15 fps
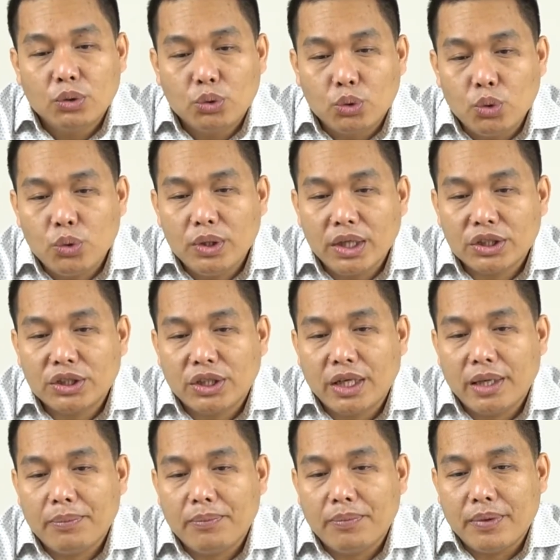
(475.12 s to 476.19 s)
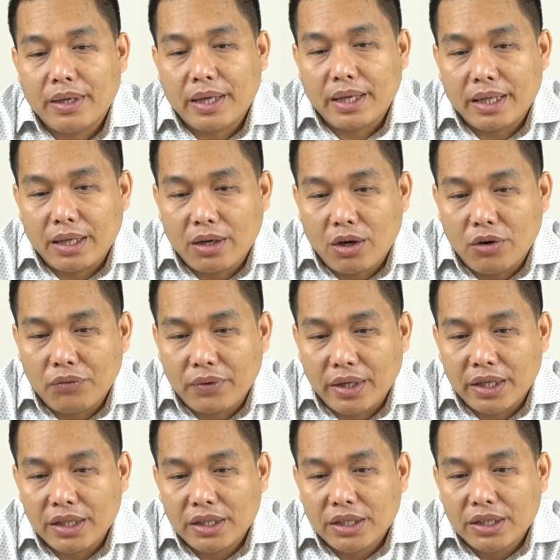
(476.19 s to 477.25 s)
took the shape of
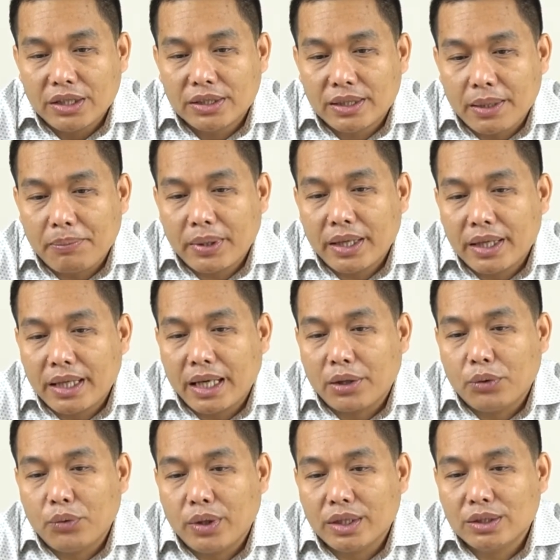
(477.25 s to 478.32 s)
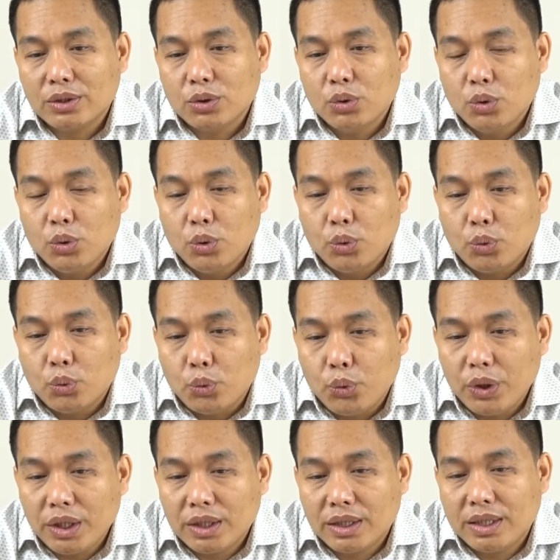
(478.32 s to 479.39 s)
a separate language
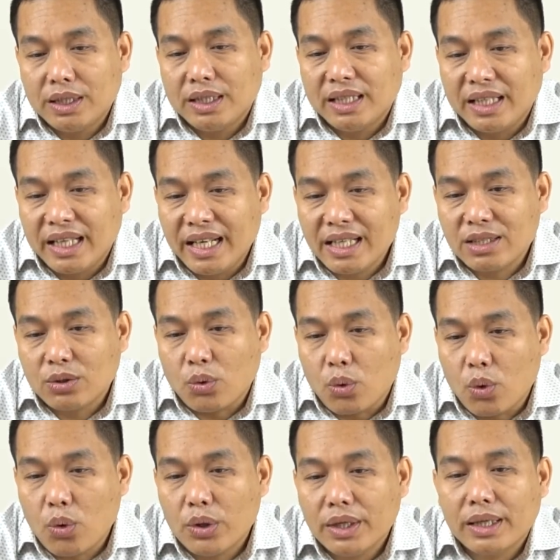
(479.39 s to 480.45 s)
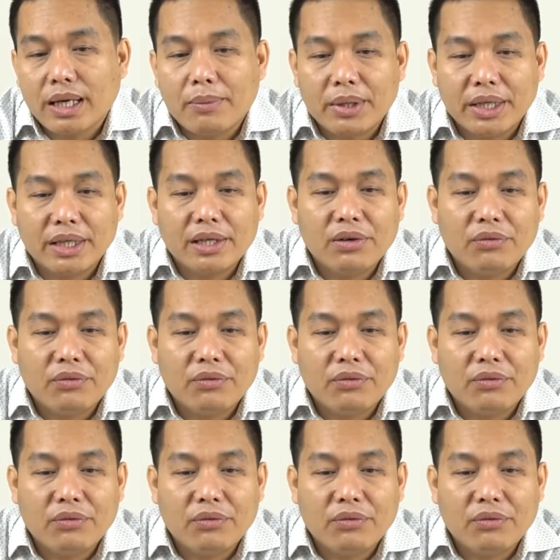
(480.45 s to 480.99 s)
with its own grammatical